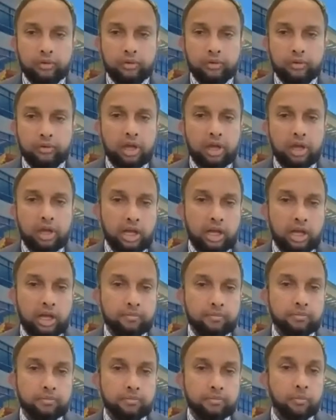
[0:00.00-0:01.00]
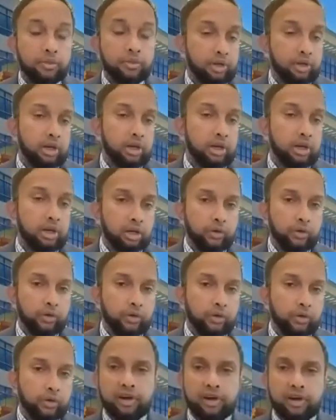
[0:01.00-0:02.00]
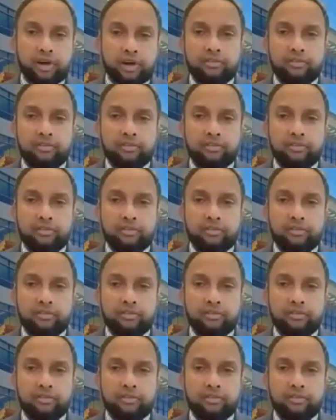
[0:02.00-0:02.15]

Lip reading: with a gradient less than 5.